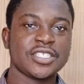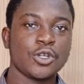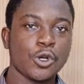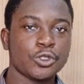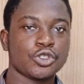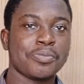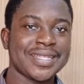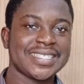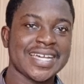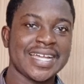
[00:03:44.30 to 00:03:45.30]

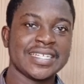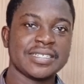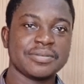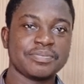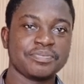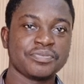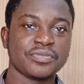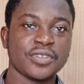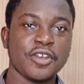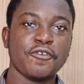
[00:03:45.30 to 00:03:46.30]
automatically
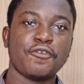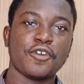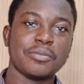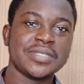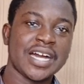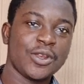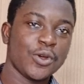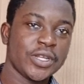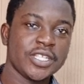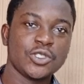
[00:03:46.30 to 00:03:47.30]
from
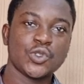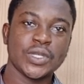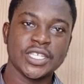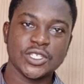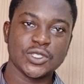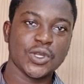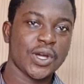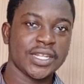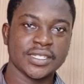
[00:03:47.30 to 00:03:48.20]
downloading to installing.